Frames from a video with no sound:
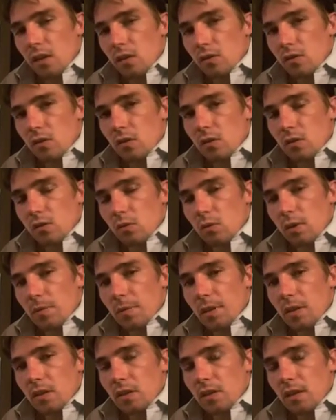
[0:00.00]
So it's a
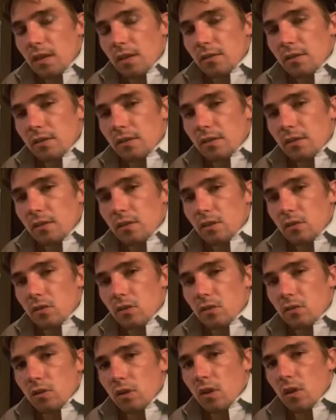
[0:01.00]
one-page analysis that
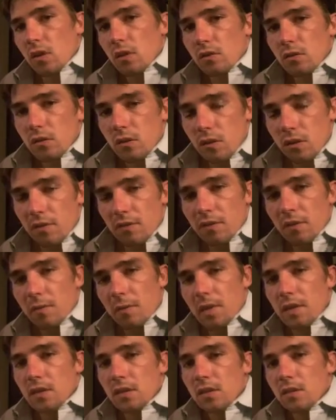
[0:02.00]
shows all this good
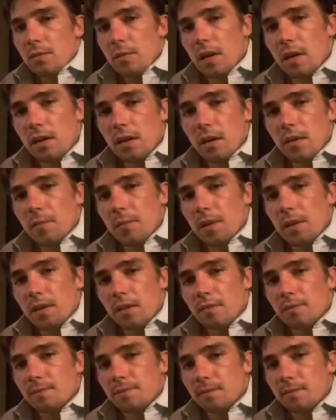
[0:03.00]
information about a company.